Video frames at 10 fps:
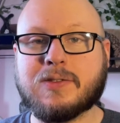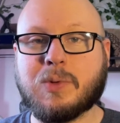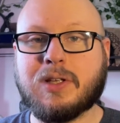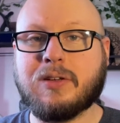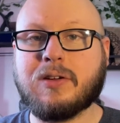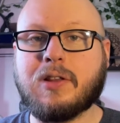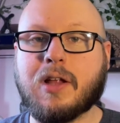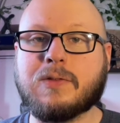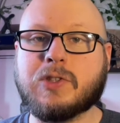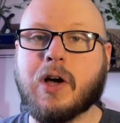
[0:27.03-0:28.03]
we hear a lot
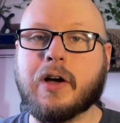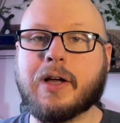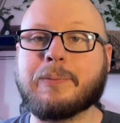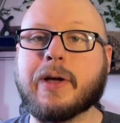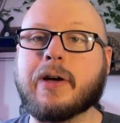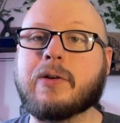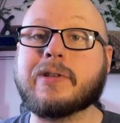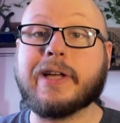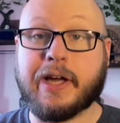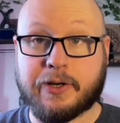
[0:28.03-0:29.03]
of talk about
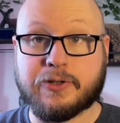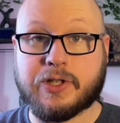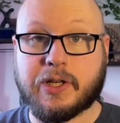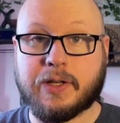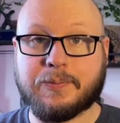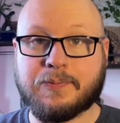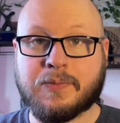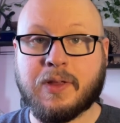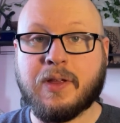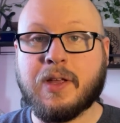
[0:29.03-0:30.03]
energy.
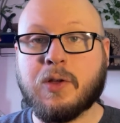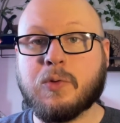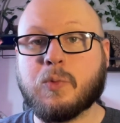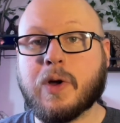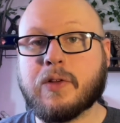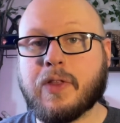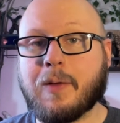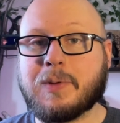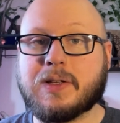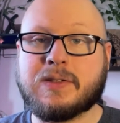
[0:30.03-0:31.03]
Whether that
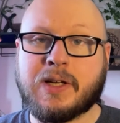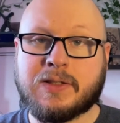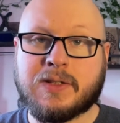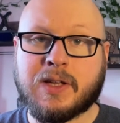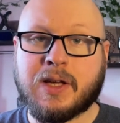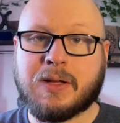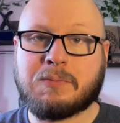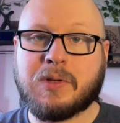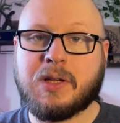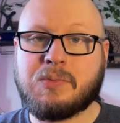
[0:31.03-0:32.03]
be sensing it,
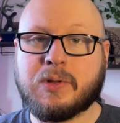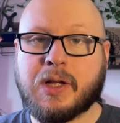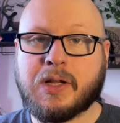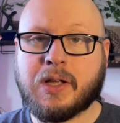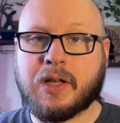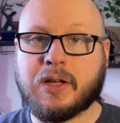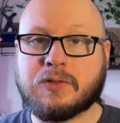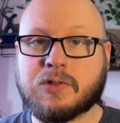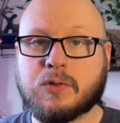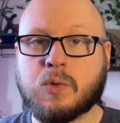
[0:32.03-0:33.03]
manipulating
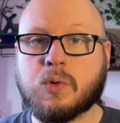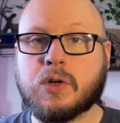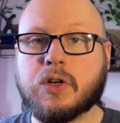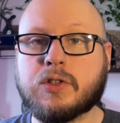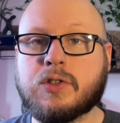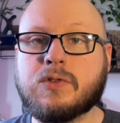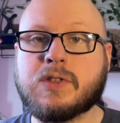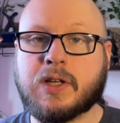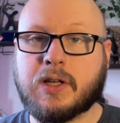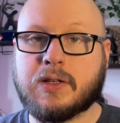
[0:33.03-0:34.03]
it, or
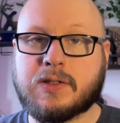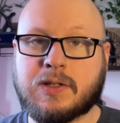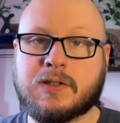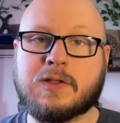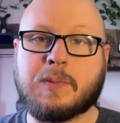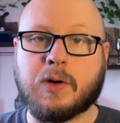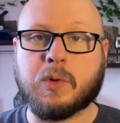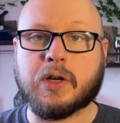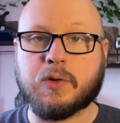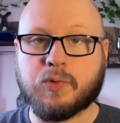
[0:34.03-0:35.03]
using it in
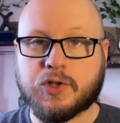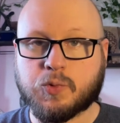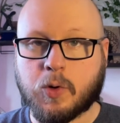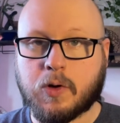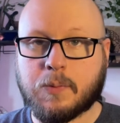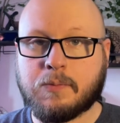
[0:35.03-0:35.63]
spellwork and ritual.